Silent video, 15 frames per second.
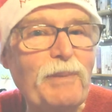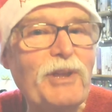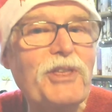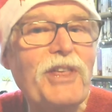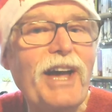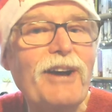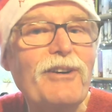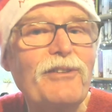Be
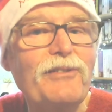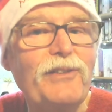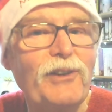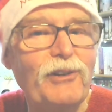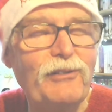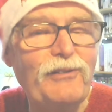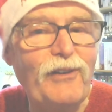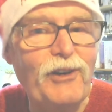
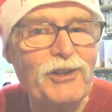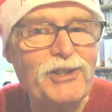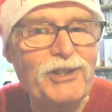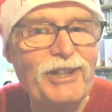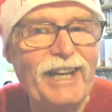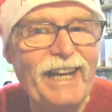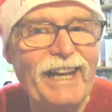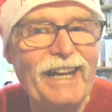thankful for
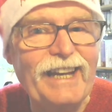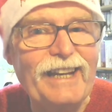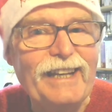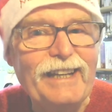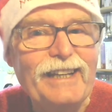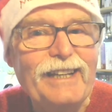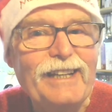today,